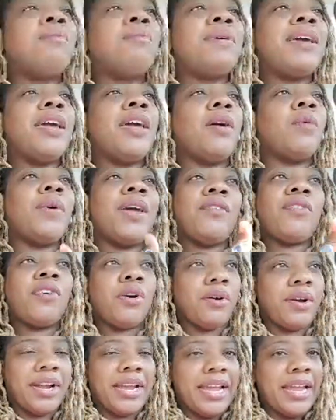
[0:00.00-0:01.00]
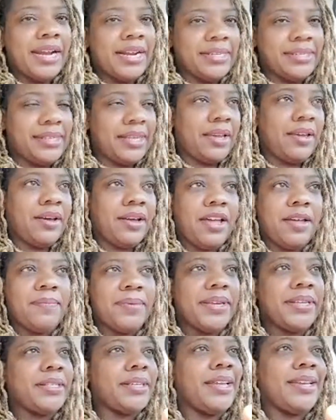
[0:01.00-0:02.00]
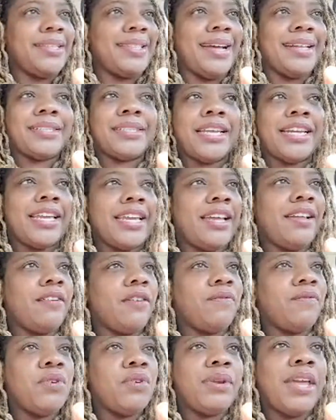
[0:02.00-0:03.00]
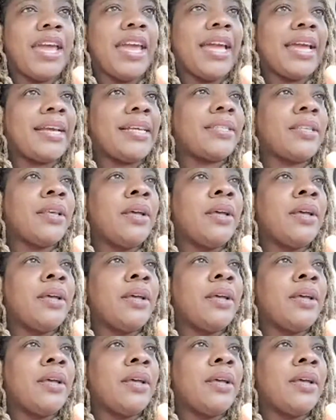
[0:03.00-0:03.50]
We have Hurricane Isaiah coming, and that's going to hit in a few days.